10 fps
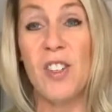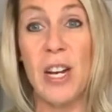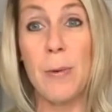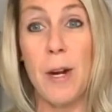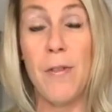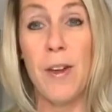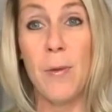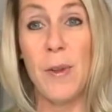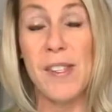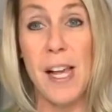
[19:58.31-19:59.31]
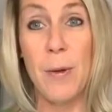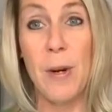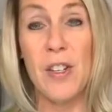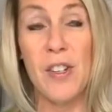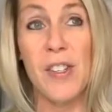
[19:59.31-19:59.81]
January fifth when
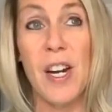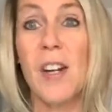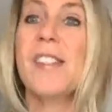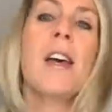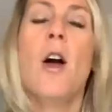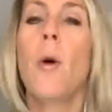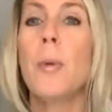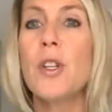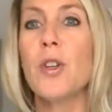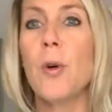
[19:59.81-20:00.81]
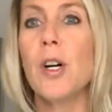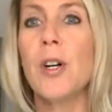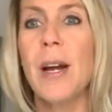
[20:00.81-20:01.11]
celebration starts. Put your order